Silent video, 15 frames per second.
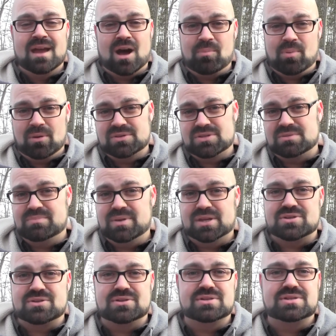I'll post some
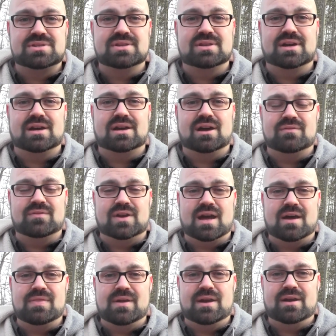pictures uh, of it
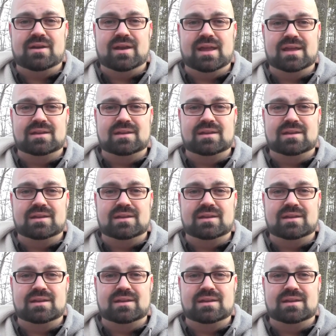on there,